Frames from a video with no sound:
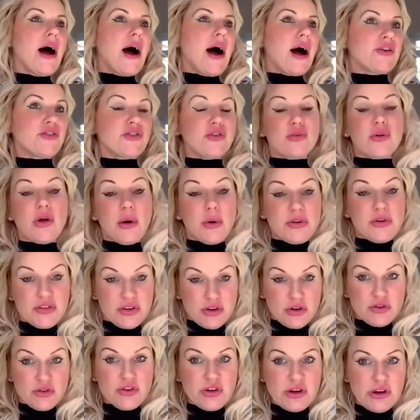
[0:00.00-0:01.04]
As you know, I
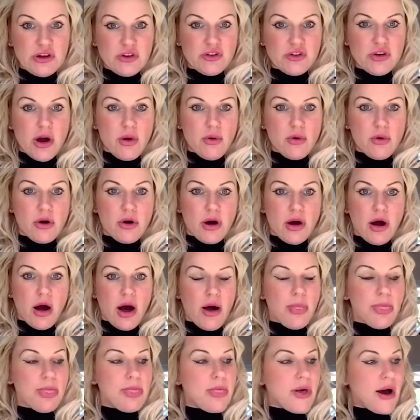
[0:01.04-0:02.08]
still teach yoga,
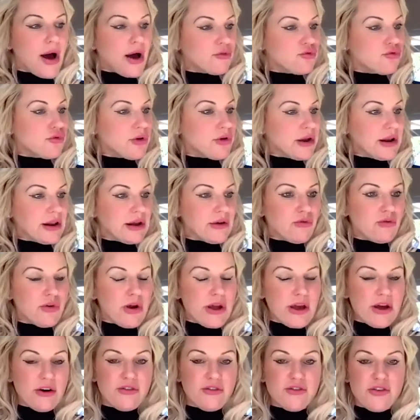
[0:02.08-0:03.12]
and that really
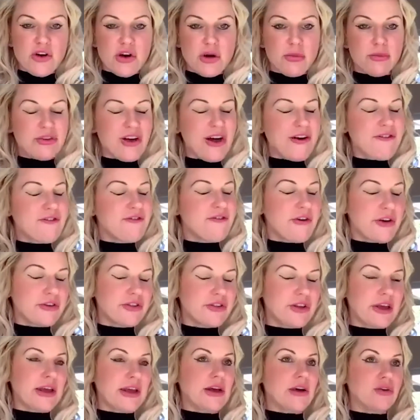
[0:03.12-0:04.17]
reaffirms every
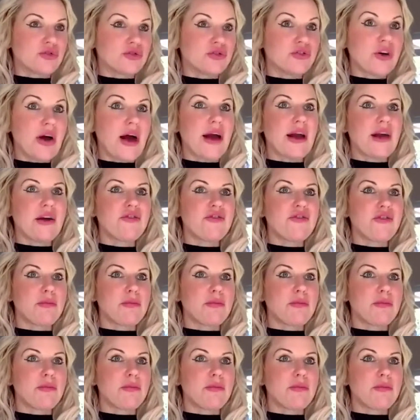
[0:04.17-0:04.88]
single day for